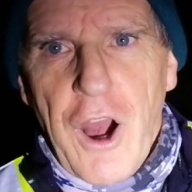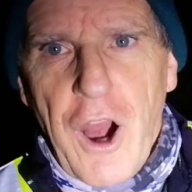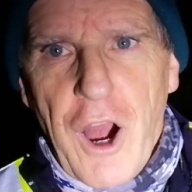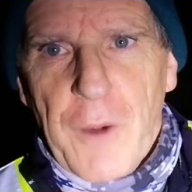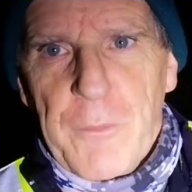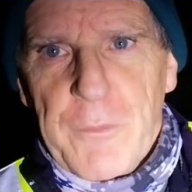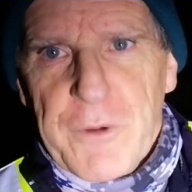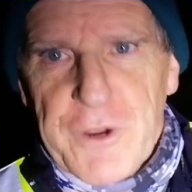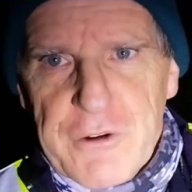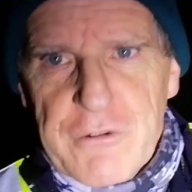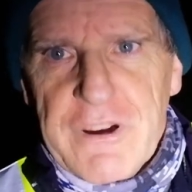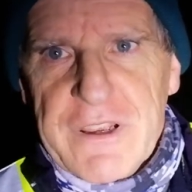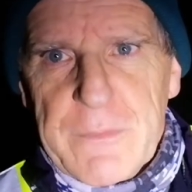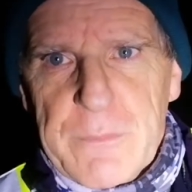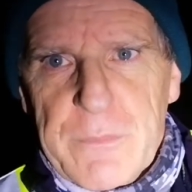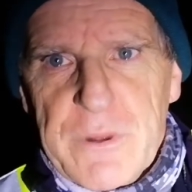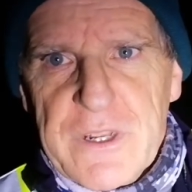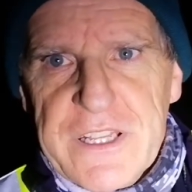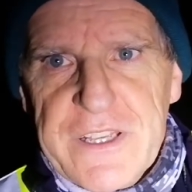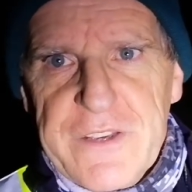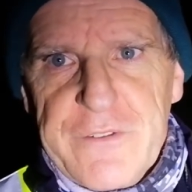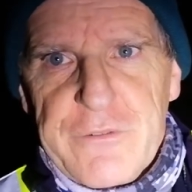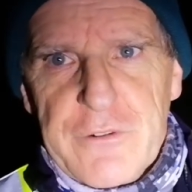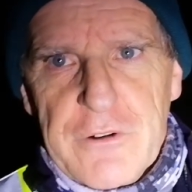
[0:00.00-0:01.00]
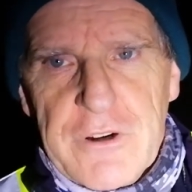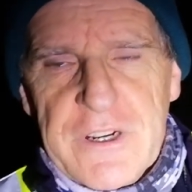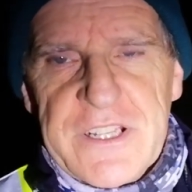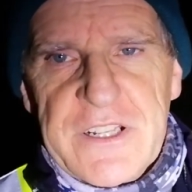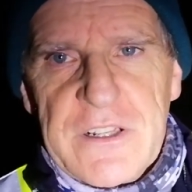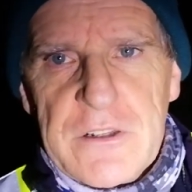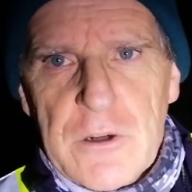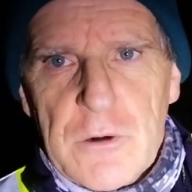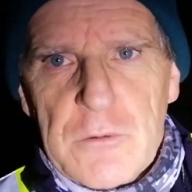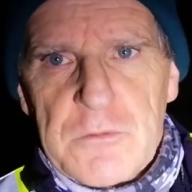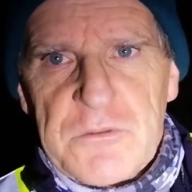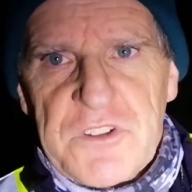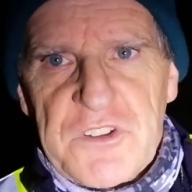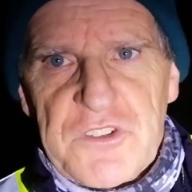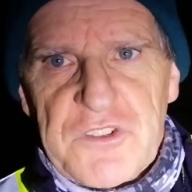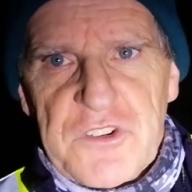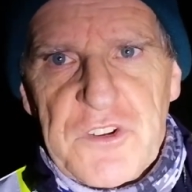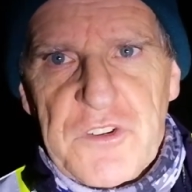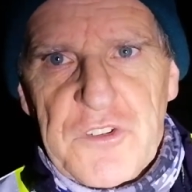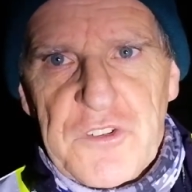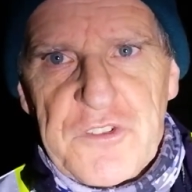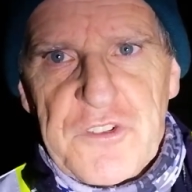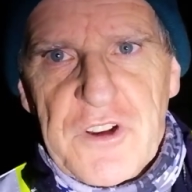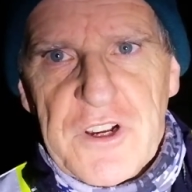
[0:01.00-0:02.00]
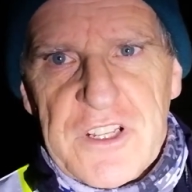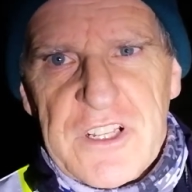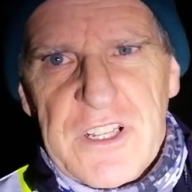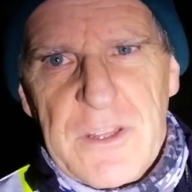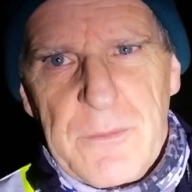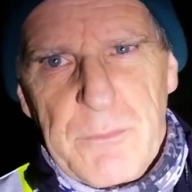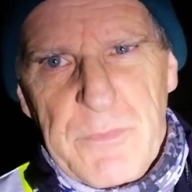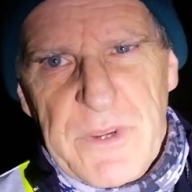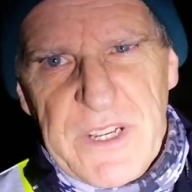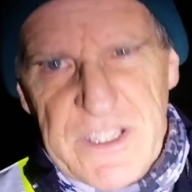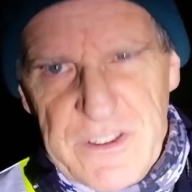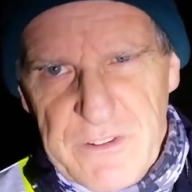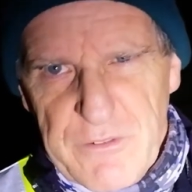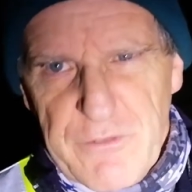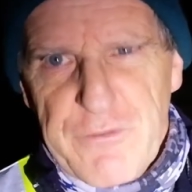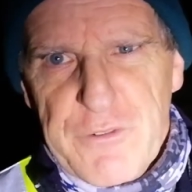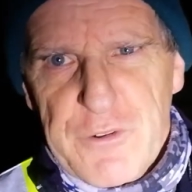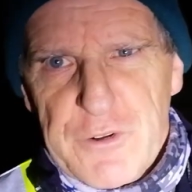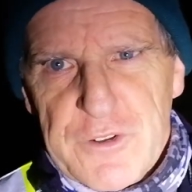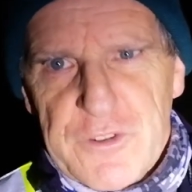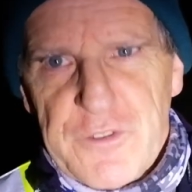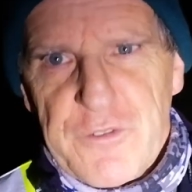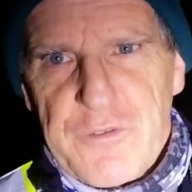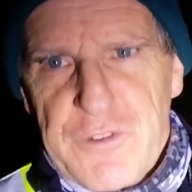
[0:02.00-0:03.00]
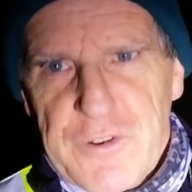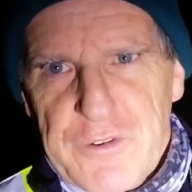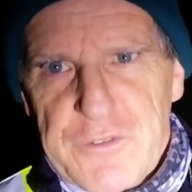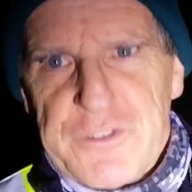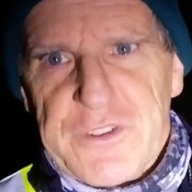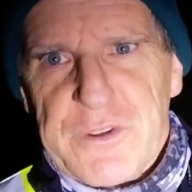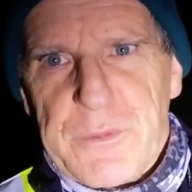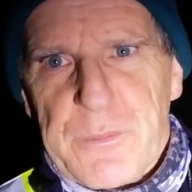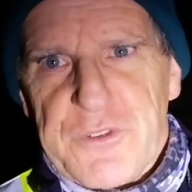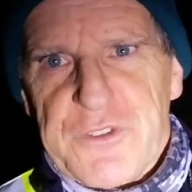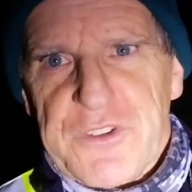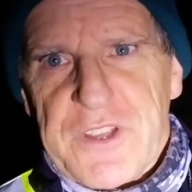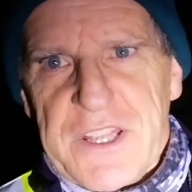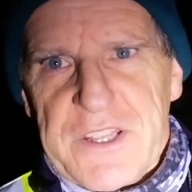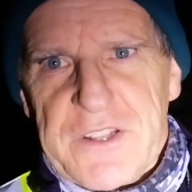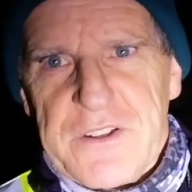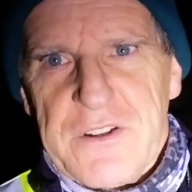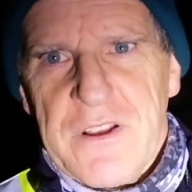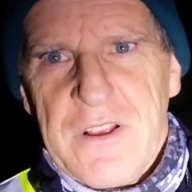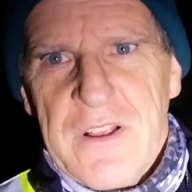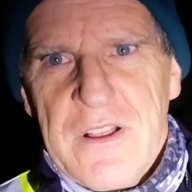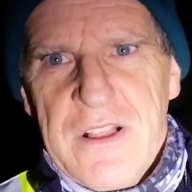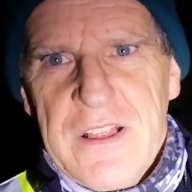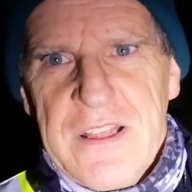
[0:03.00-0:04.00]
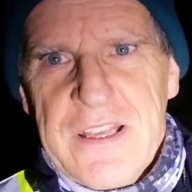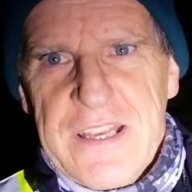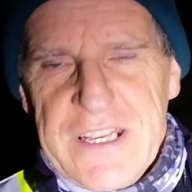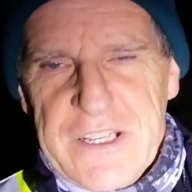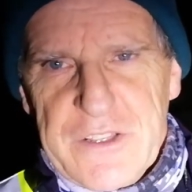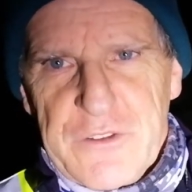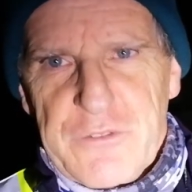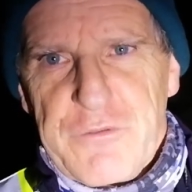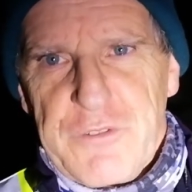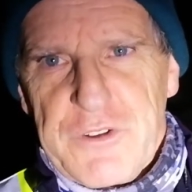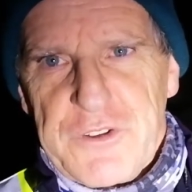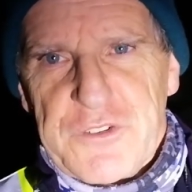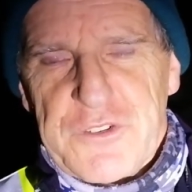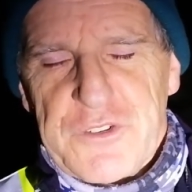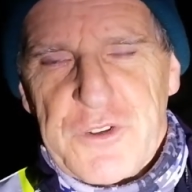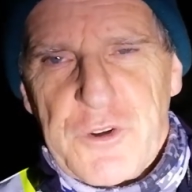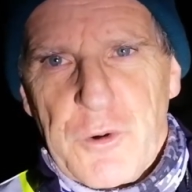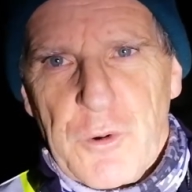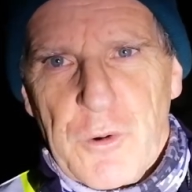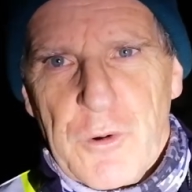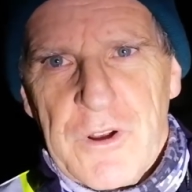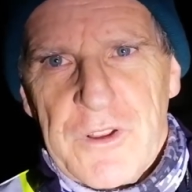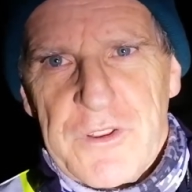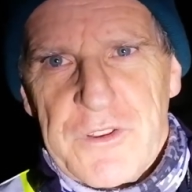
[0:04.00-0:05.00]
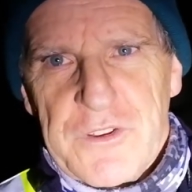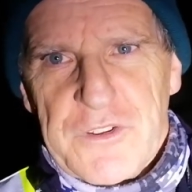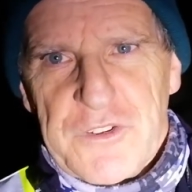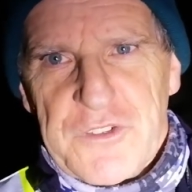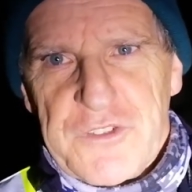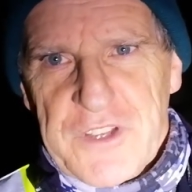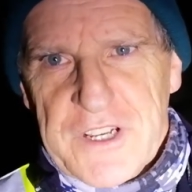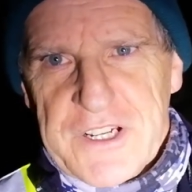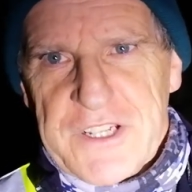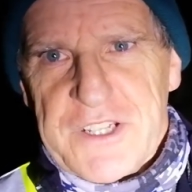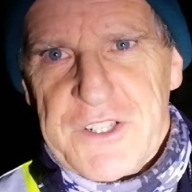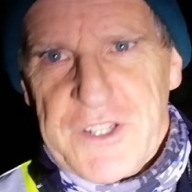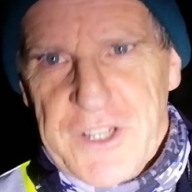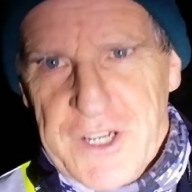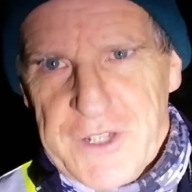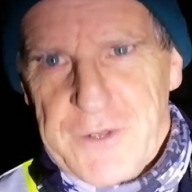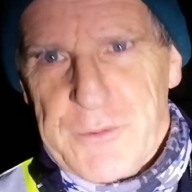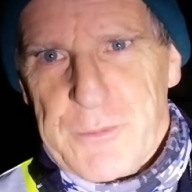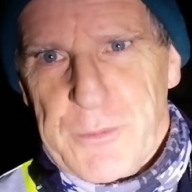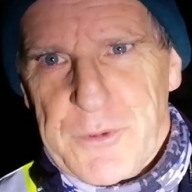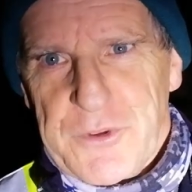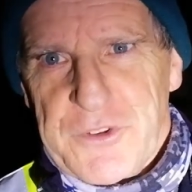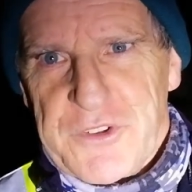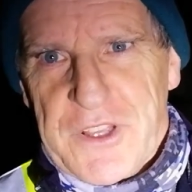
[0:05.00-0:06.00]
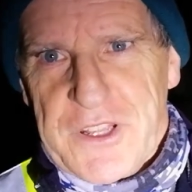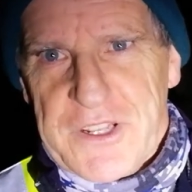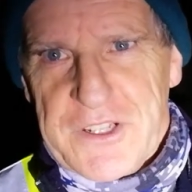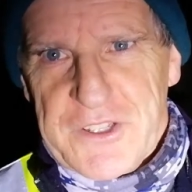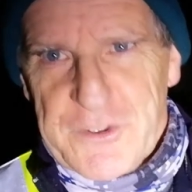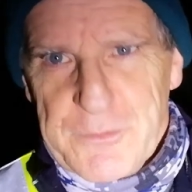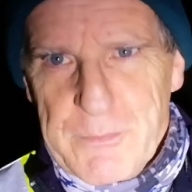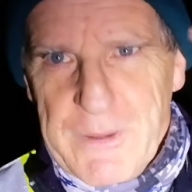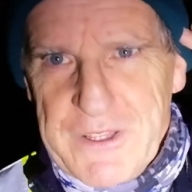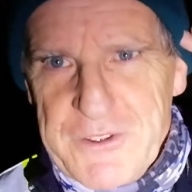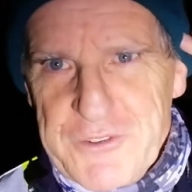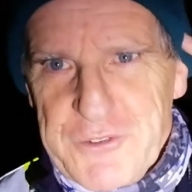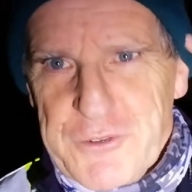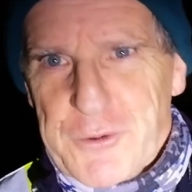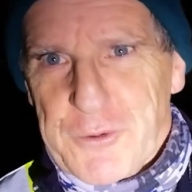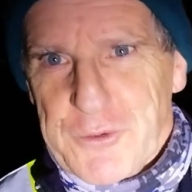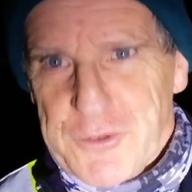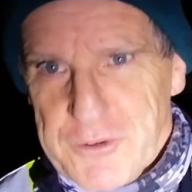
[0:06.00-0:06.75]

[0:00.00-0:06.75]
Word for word: I'm a great believer in long distance cycling being the first 50% is physical, the second 100% is mental.